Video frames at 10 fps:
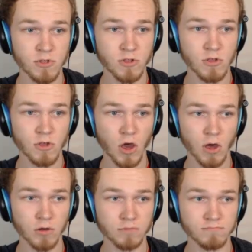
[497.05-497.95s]

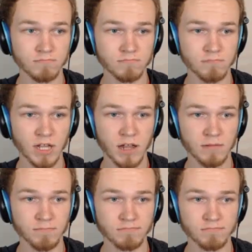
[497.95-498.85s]
So,
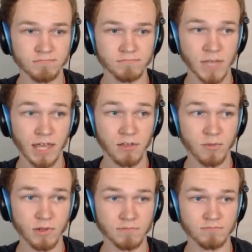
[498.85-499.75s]
I
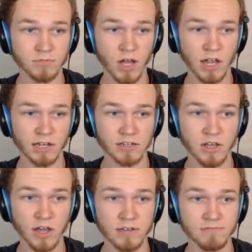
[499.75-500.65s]
guess we'll call
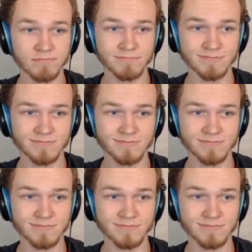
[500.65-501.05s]
it good.